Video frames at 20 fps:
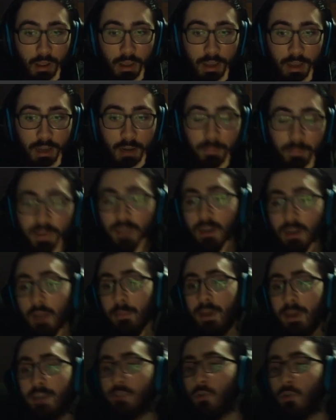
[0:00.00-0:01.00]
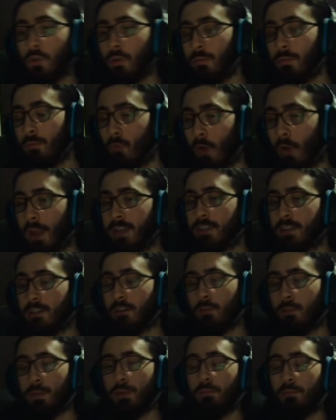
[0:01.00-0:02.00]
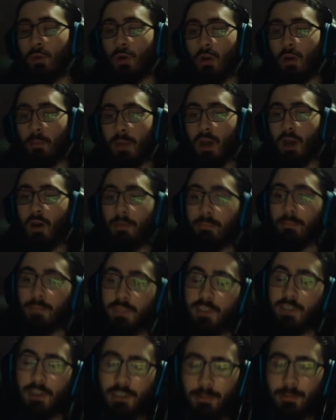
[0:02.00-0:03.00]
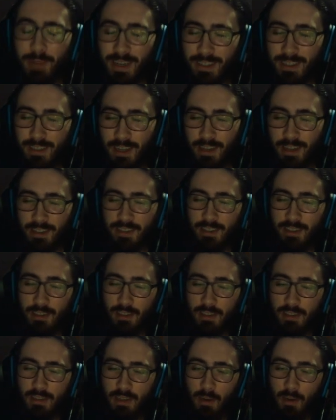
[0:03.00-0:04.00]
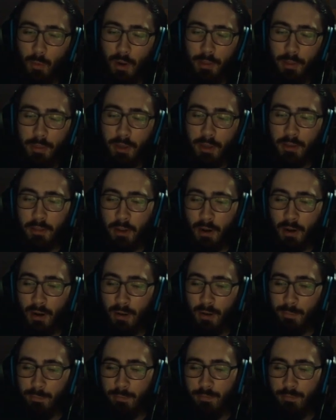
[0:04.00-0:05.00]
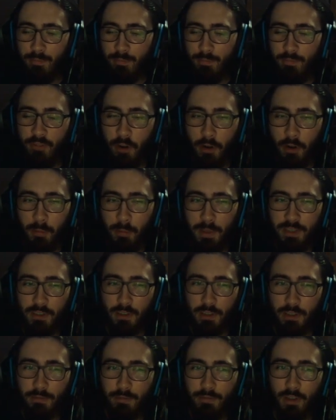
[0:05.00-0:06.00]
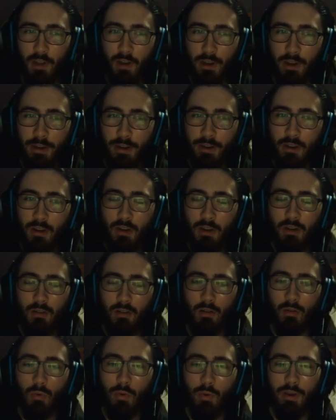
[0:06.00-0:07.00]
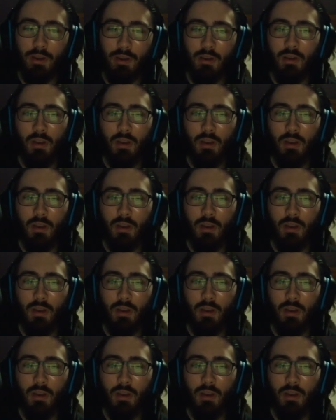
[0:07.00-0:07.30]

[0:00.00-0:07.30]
And I mean, I may as well rant a little bit more about suspect tests and why I think they're fundamentally flawed real quick.